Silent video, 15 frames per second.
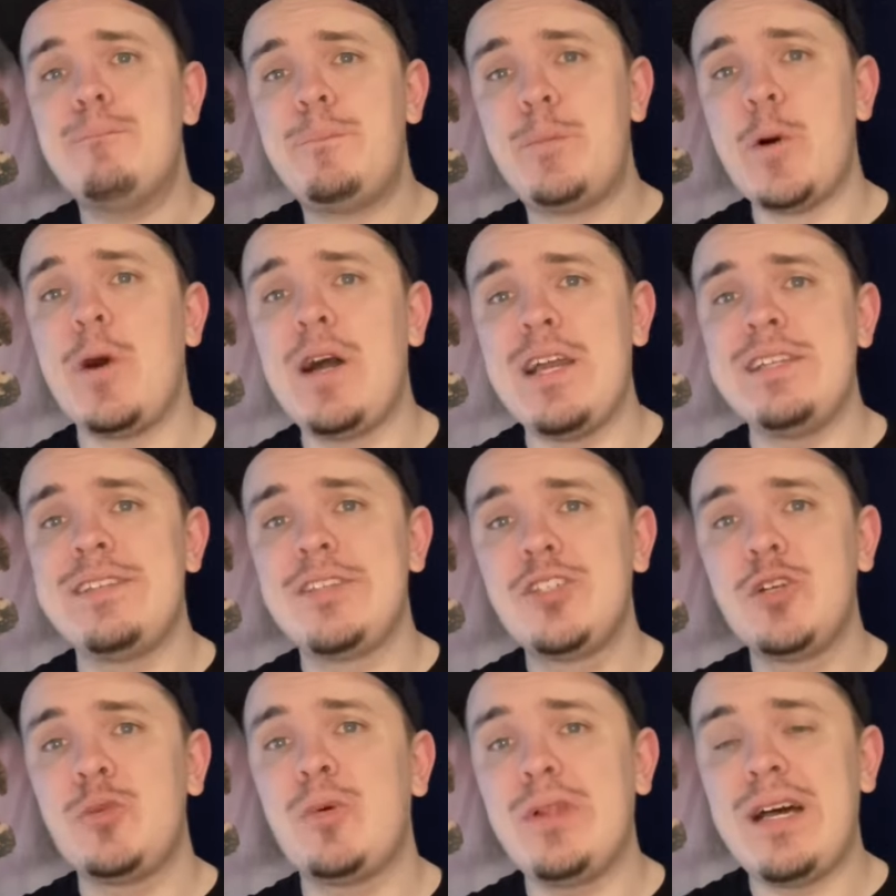But
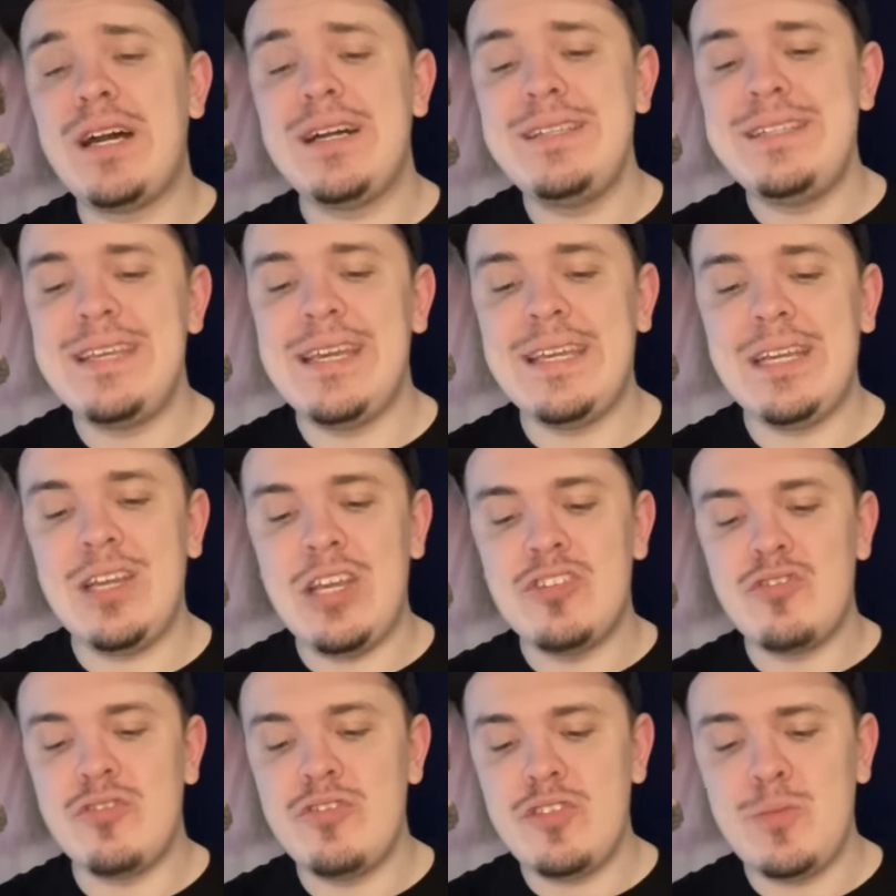Good Will Hunting
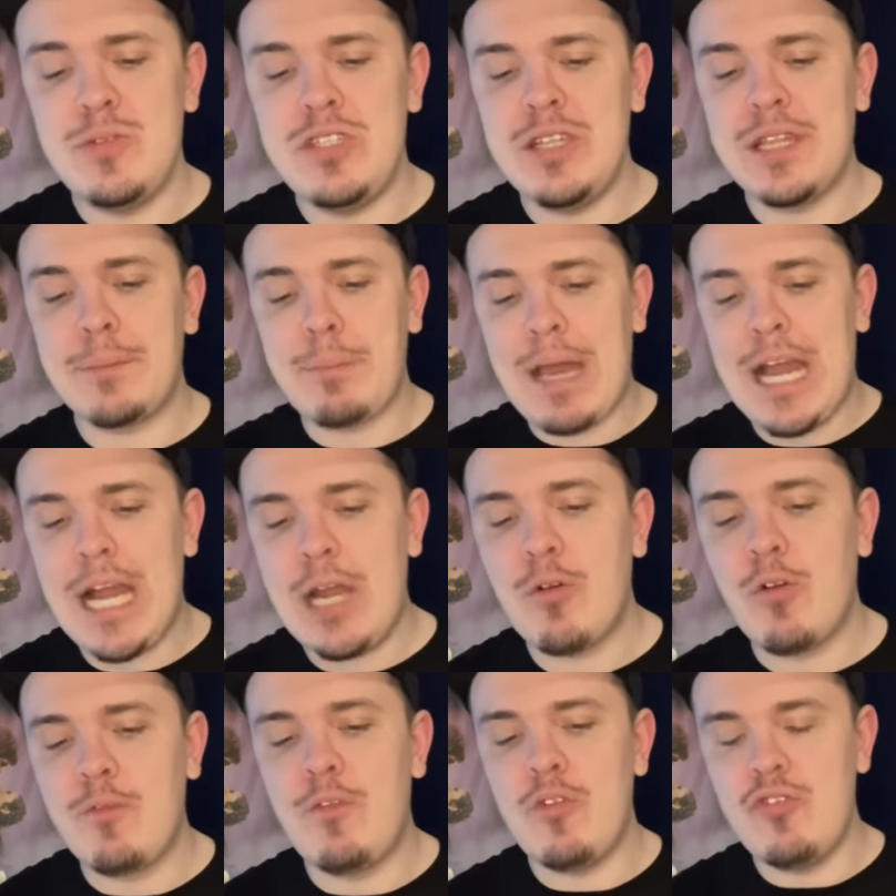introduced me to like
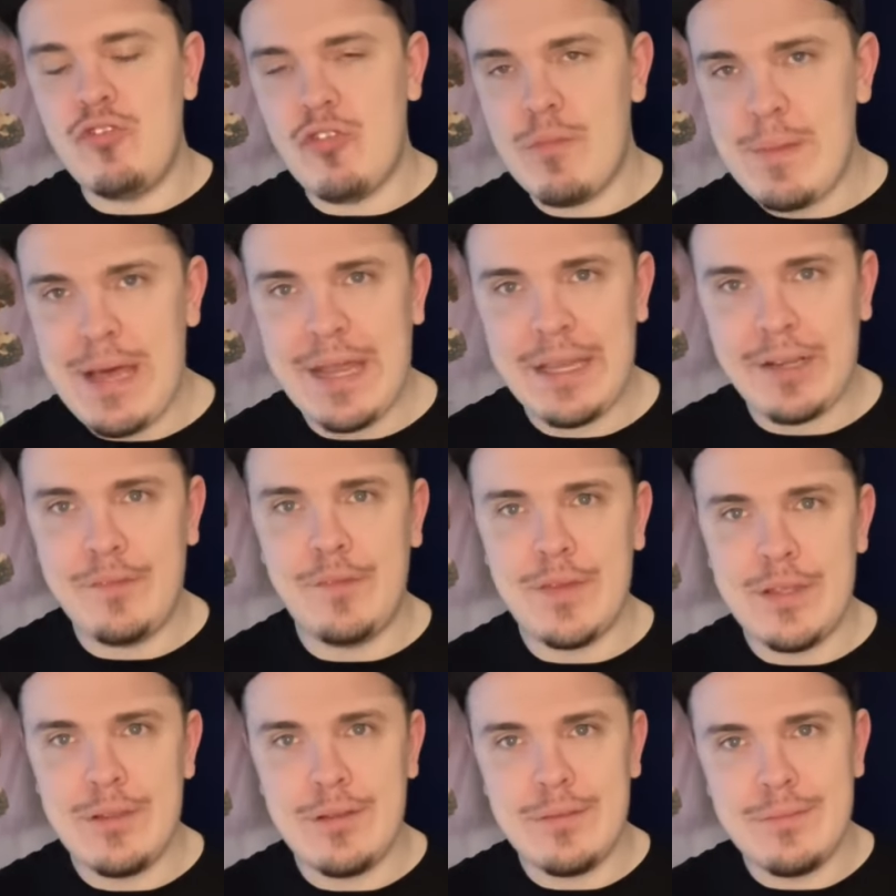powerful, dramatic
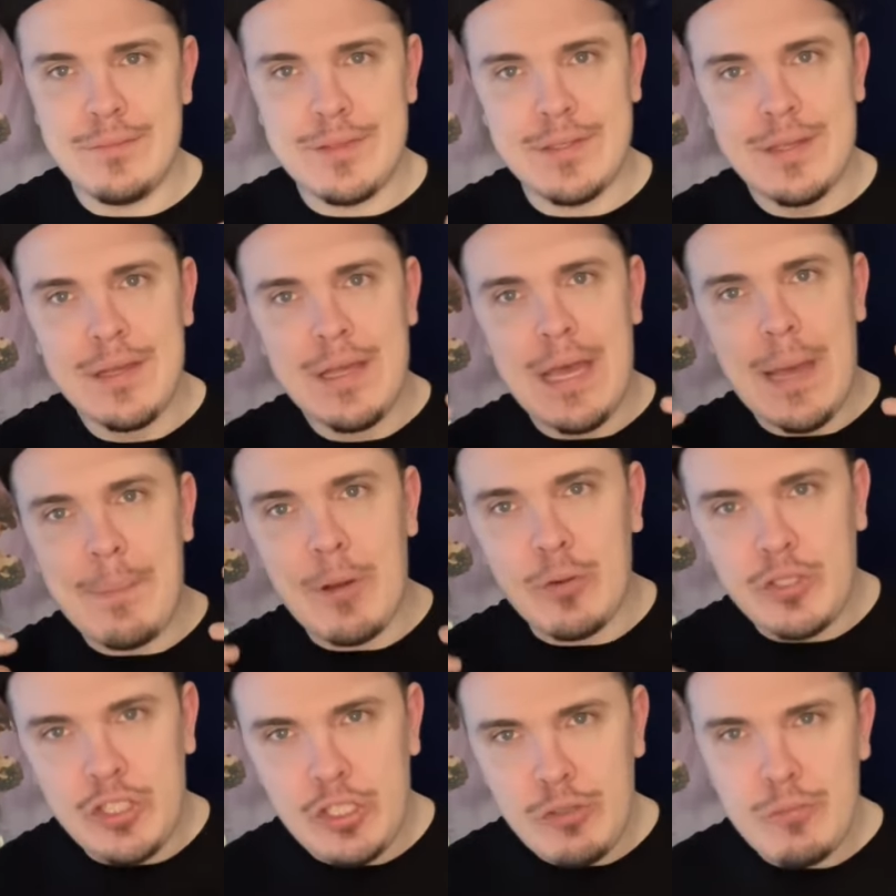films about
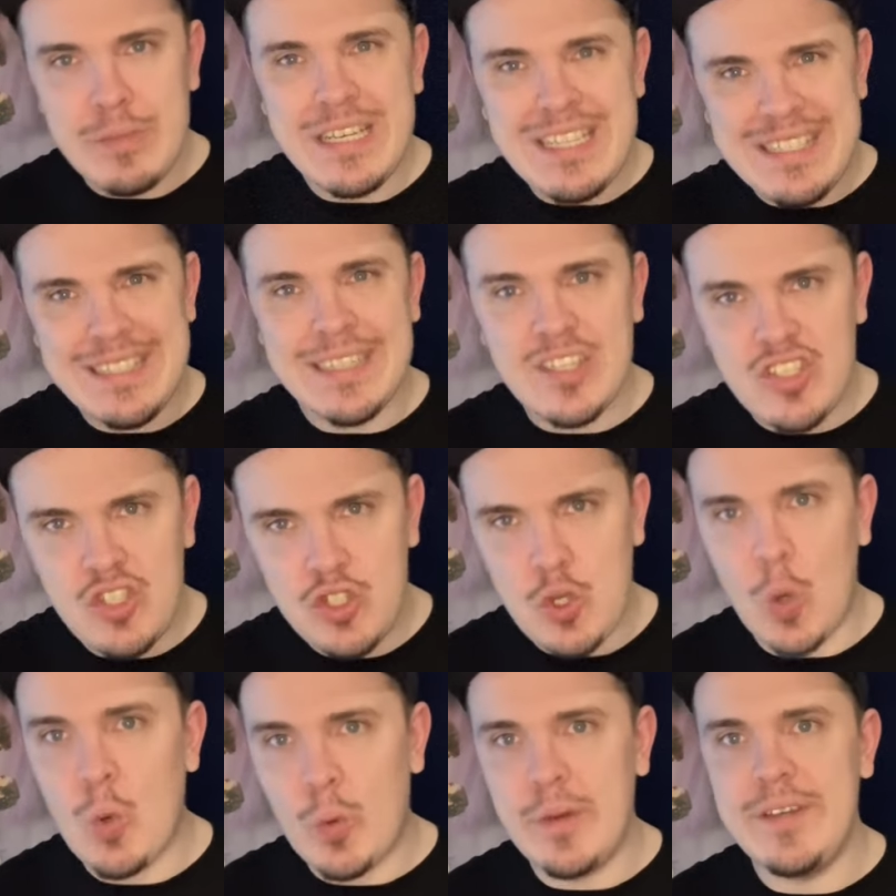humanistic
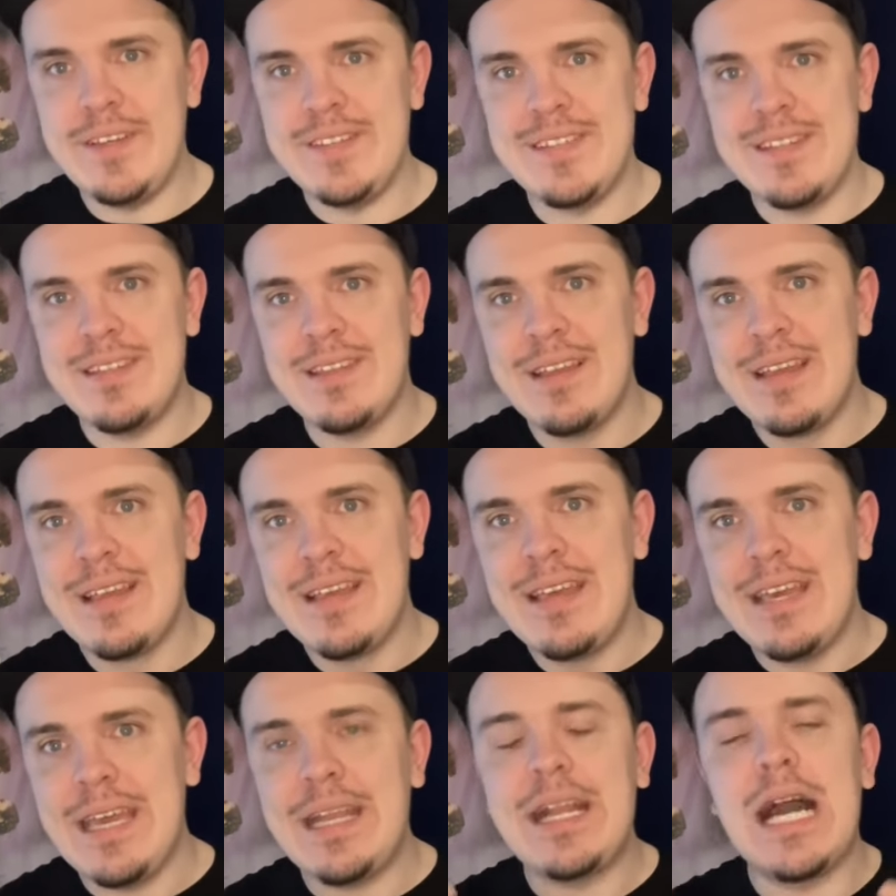stories, and
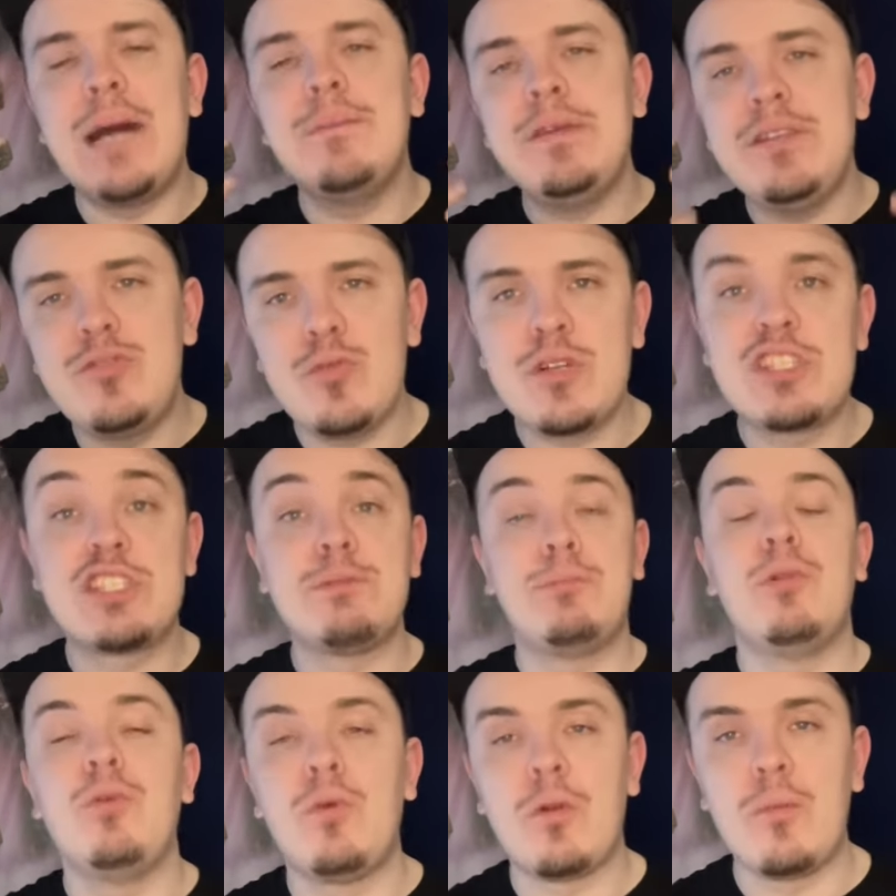it got me to
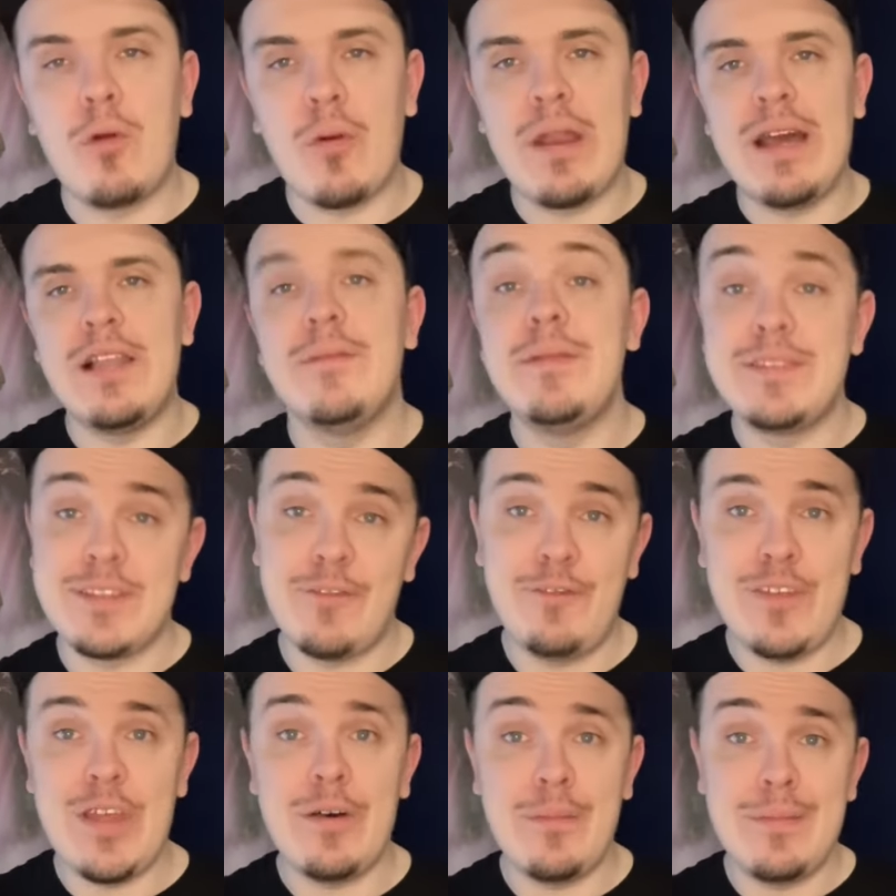explore more elements of
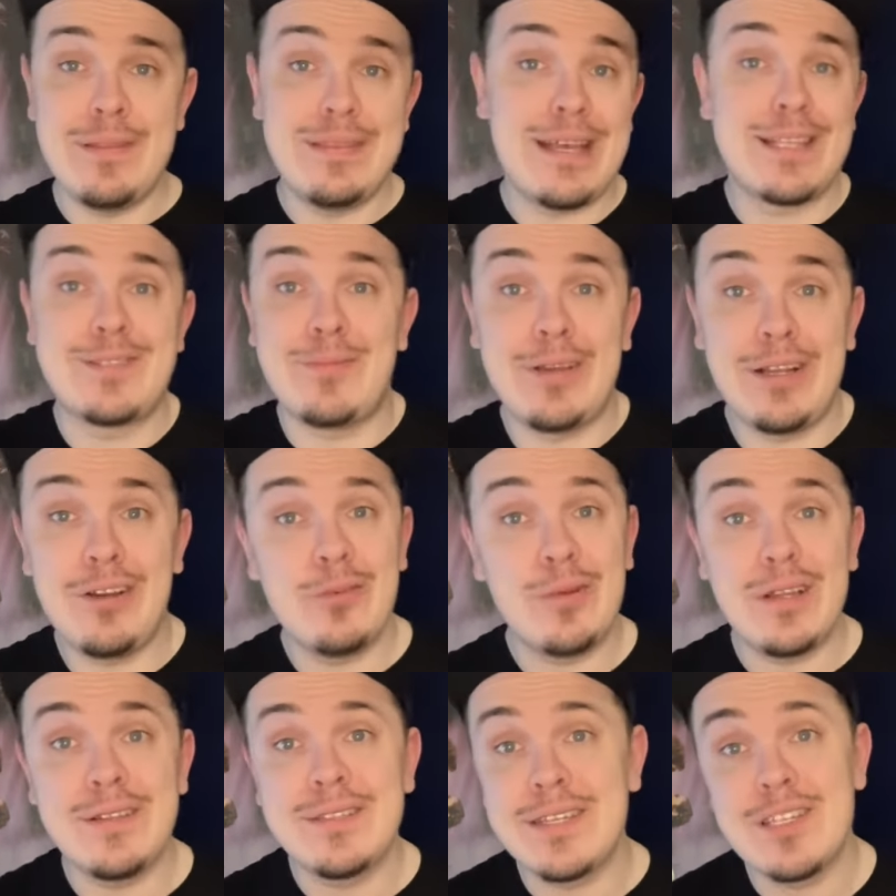film, and that's why Good Will
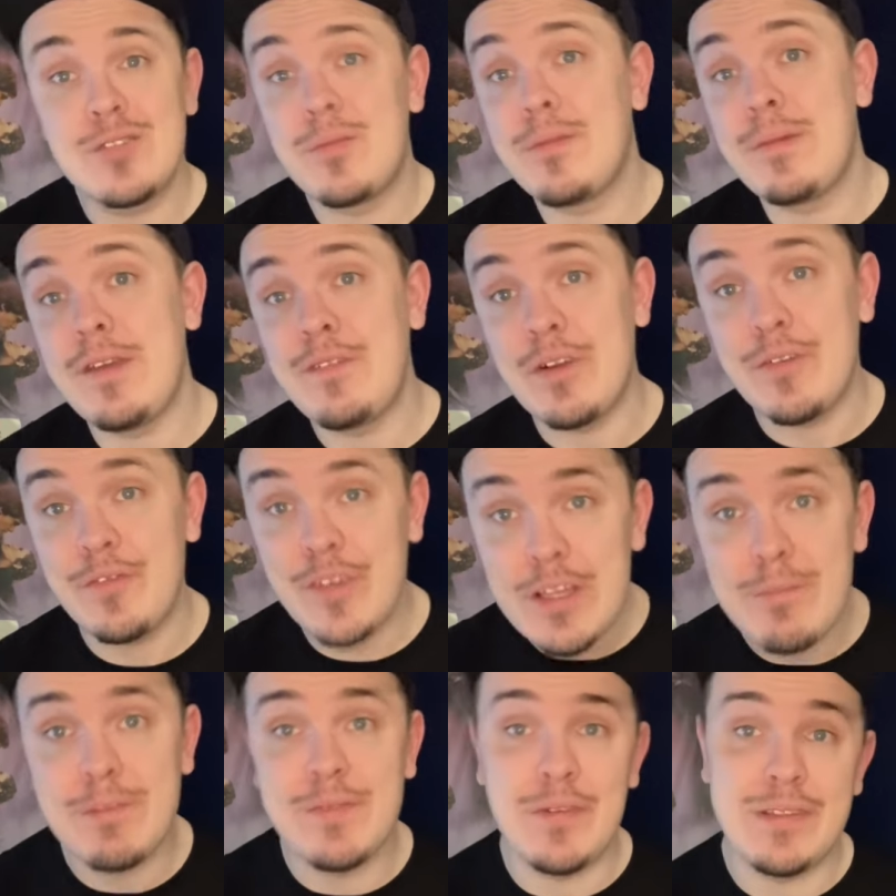Hunting is one of my favorite
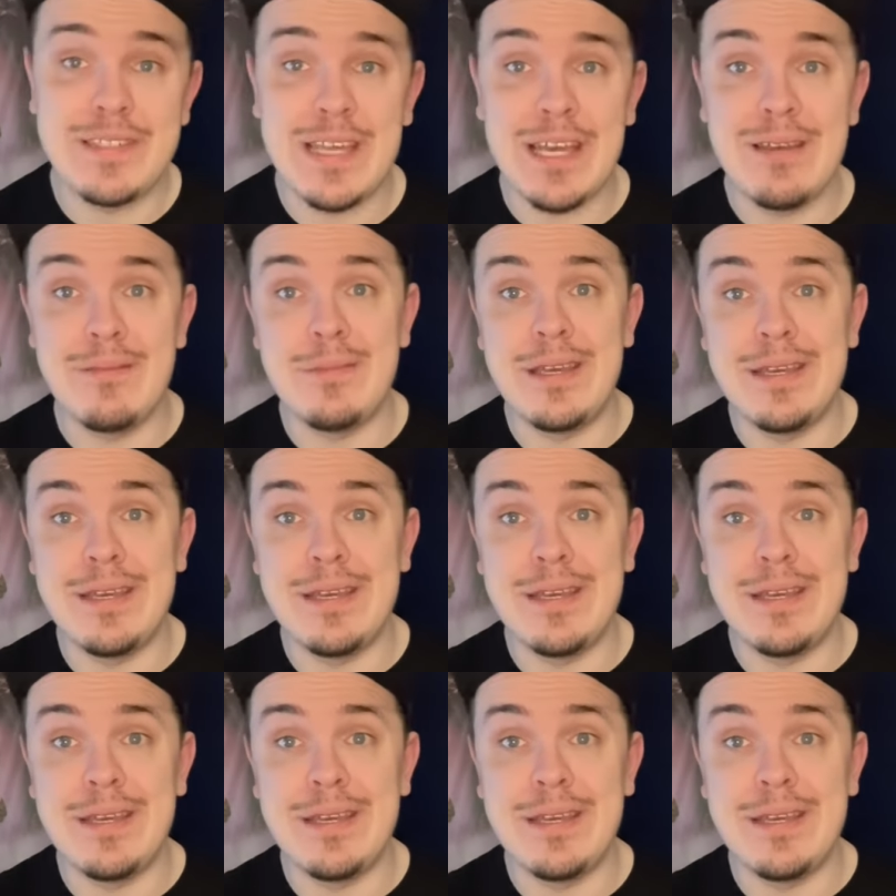films of all time.